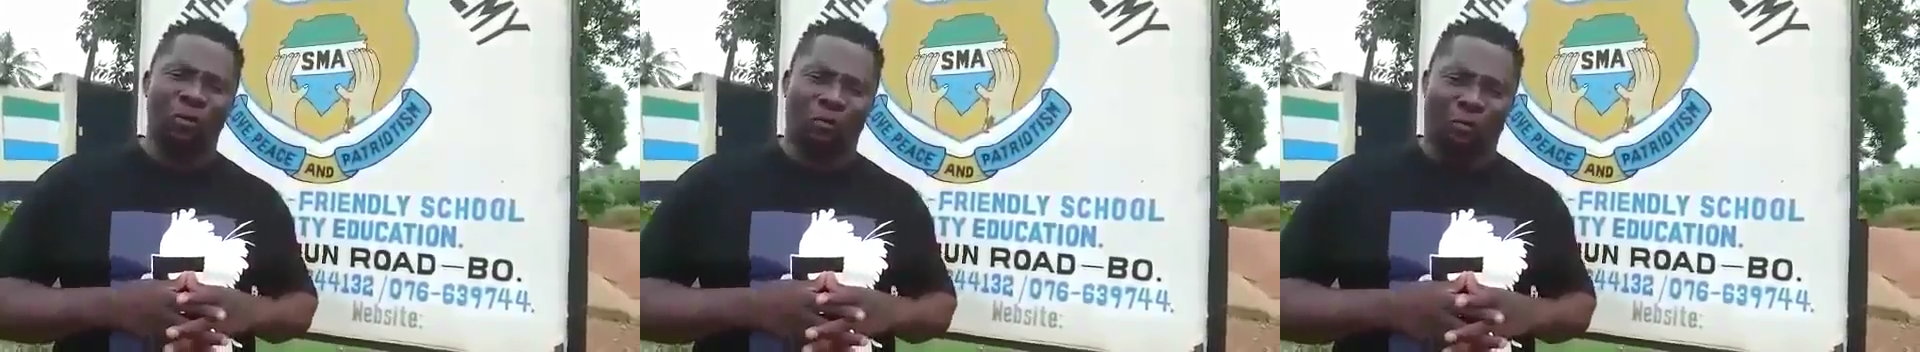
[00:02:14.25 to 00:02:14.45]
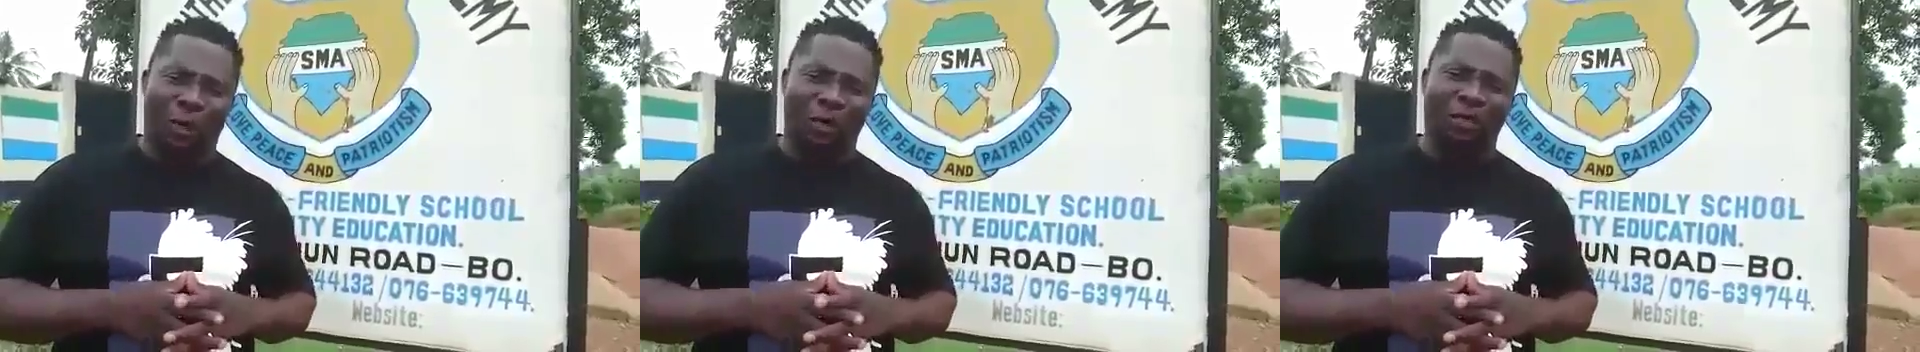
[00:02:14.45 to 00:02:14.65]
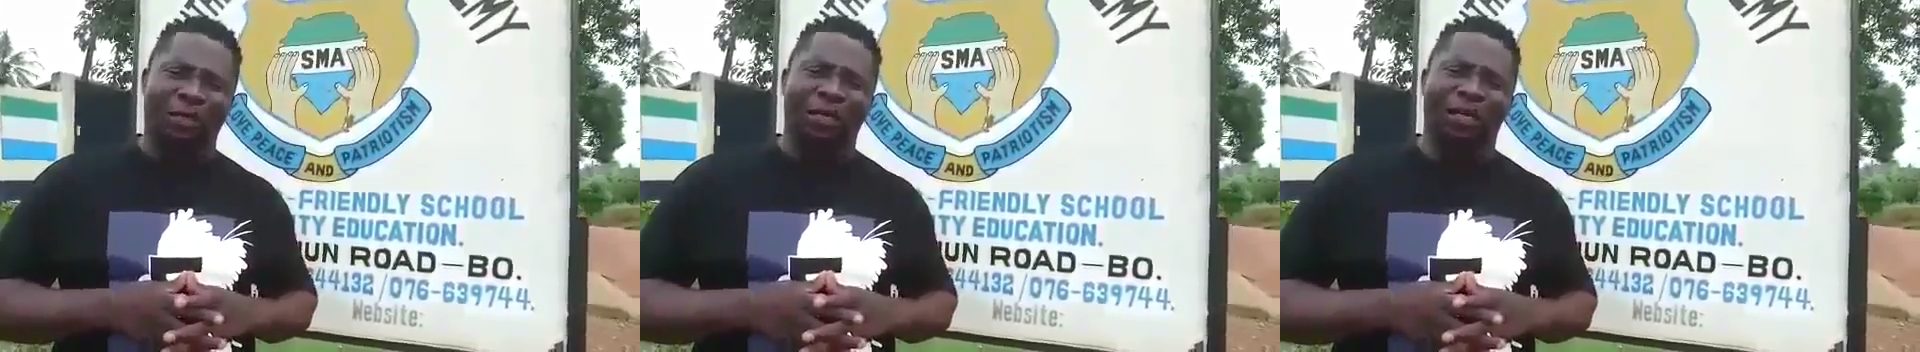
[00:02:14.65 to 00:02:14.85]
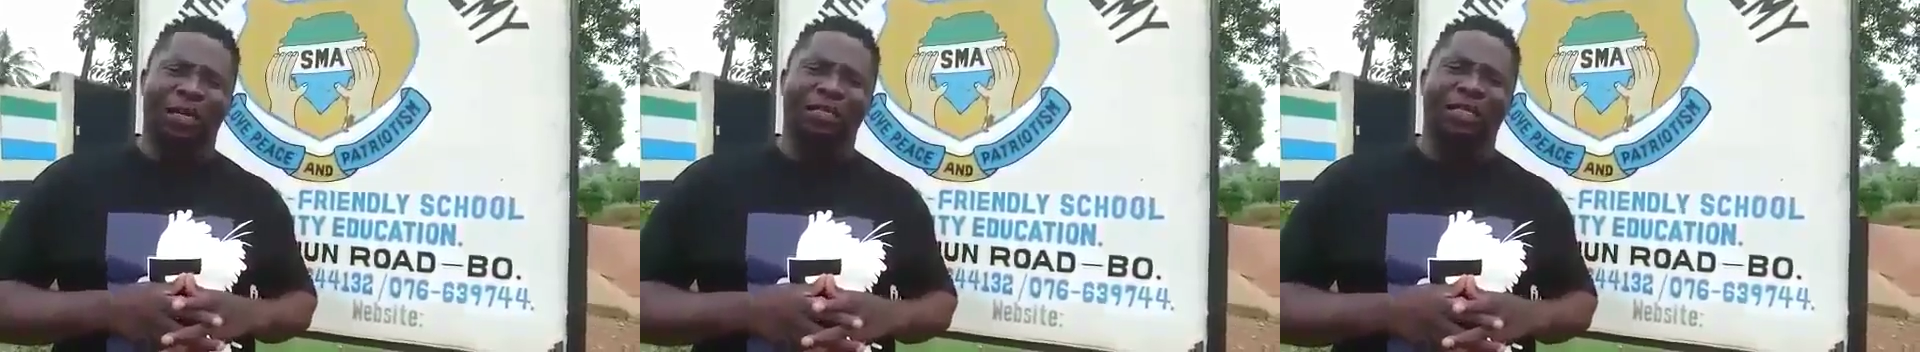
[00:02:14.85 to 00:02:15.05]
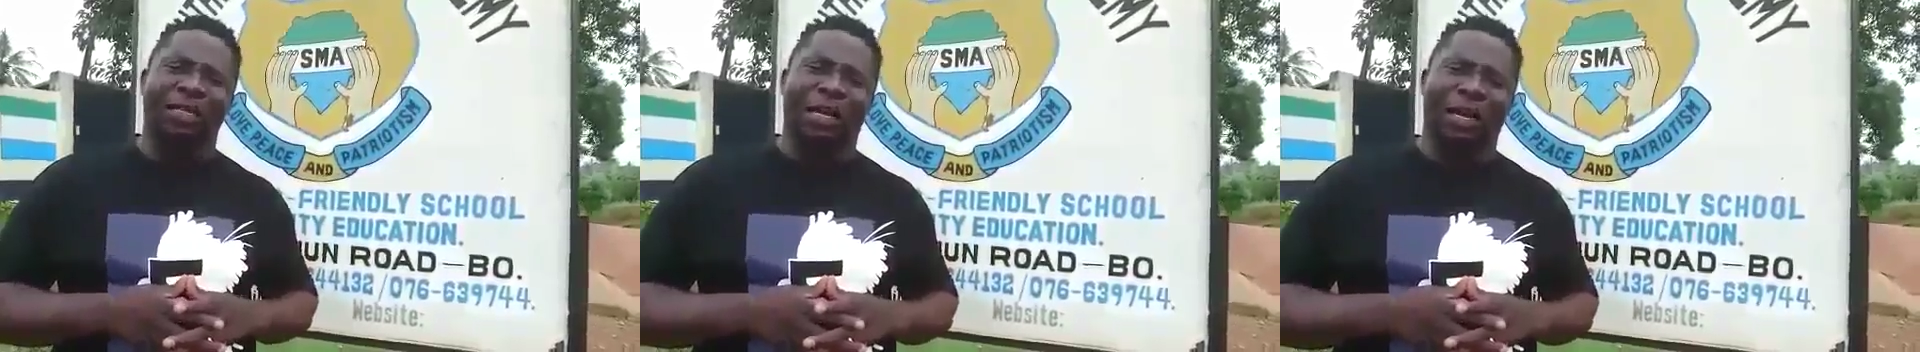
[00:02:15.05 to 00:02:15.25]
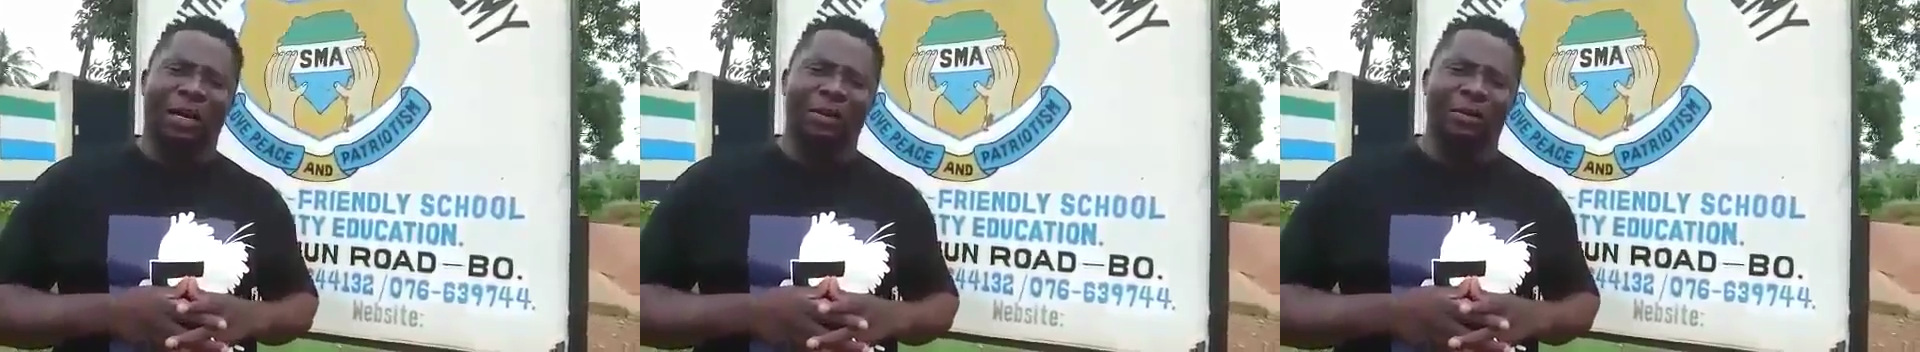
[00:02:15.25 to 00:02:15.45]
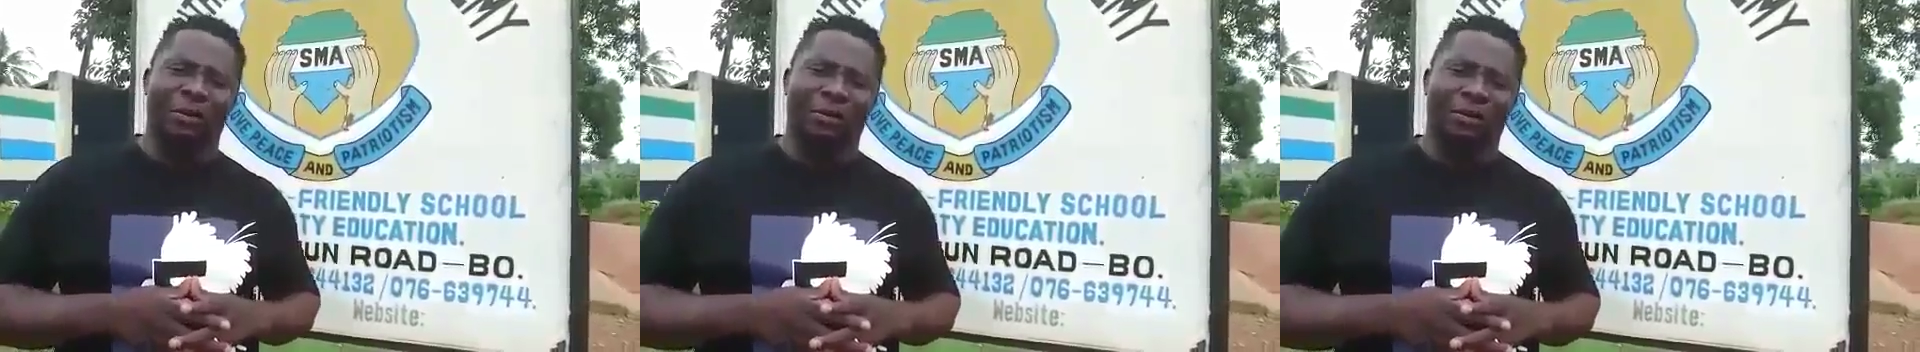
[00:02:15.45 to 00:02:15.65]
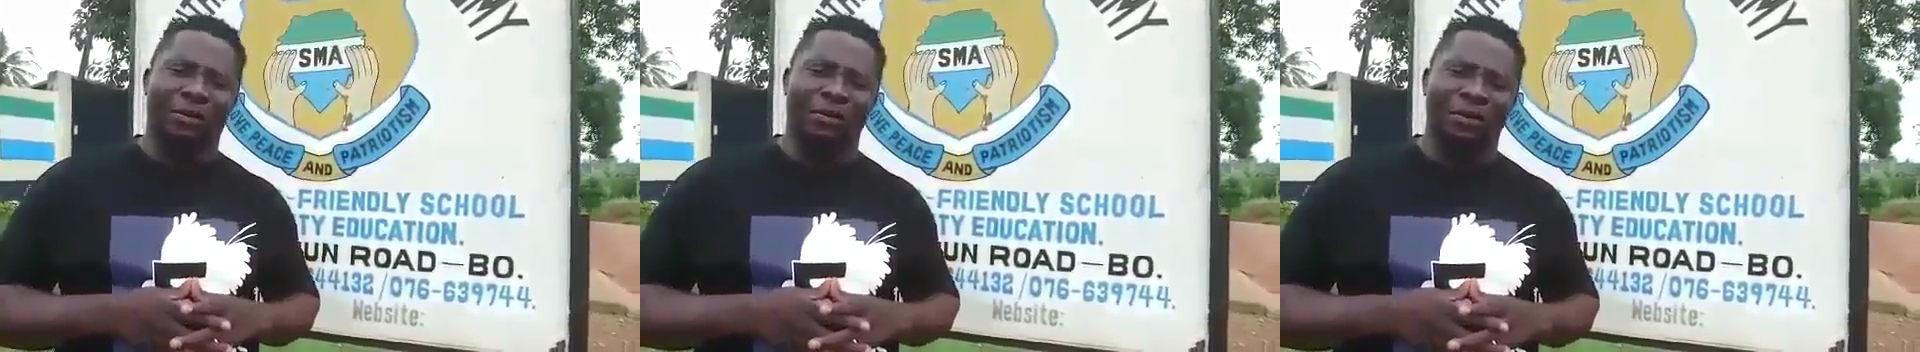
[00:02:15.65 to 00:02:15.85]
of my fans then in
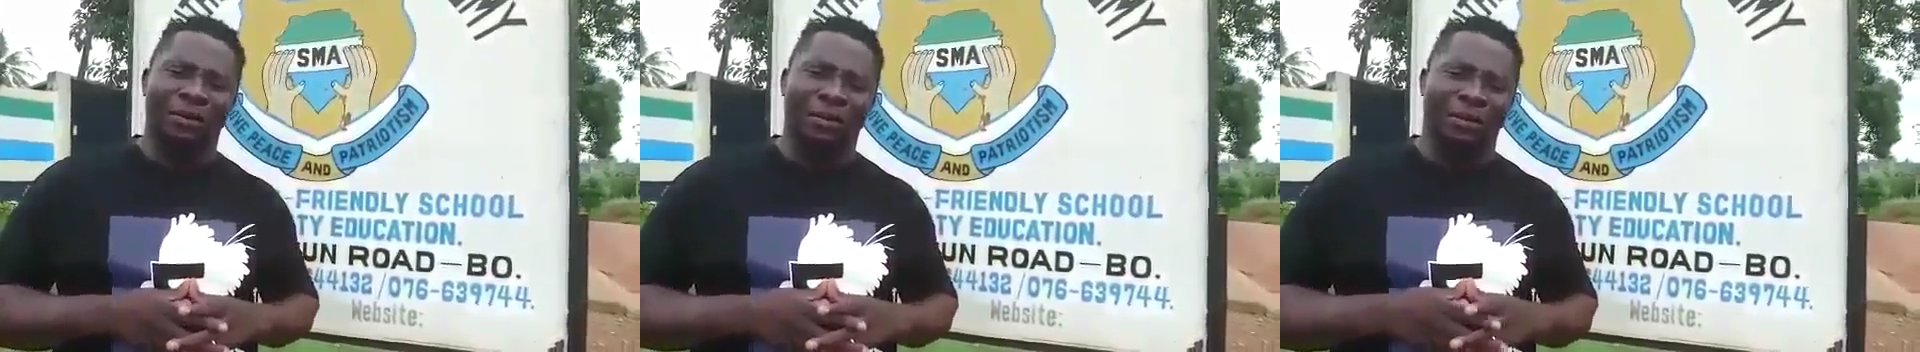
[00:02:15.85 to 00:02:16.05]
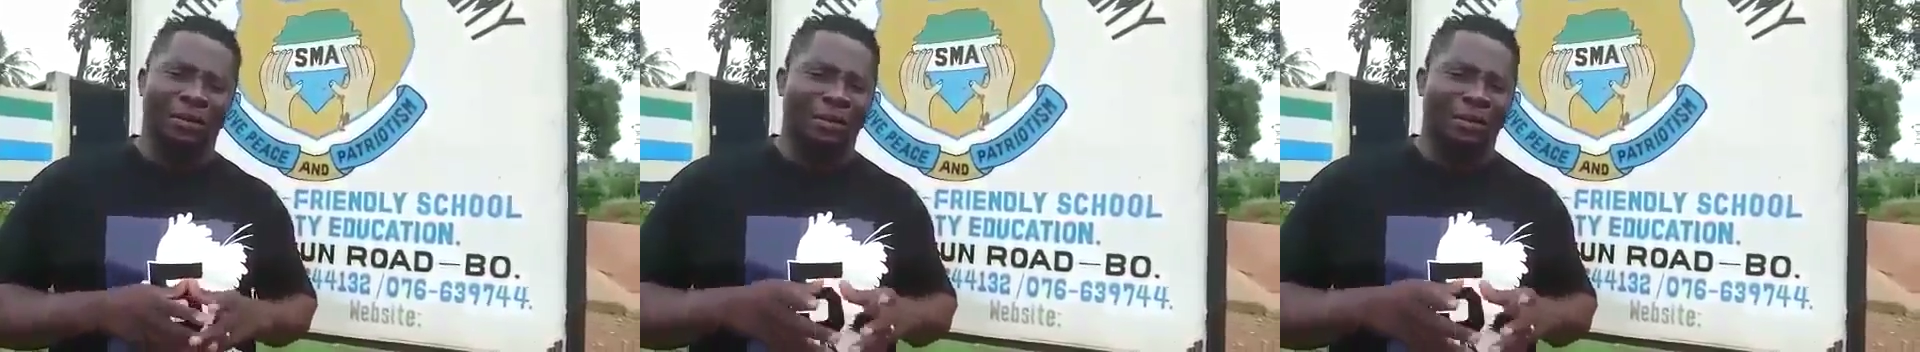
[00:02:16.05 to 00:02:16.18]
Sierra Leone.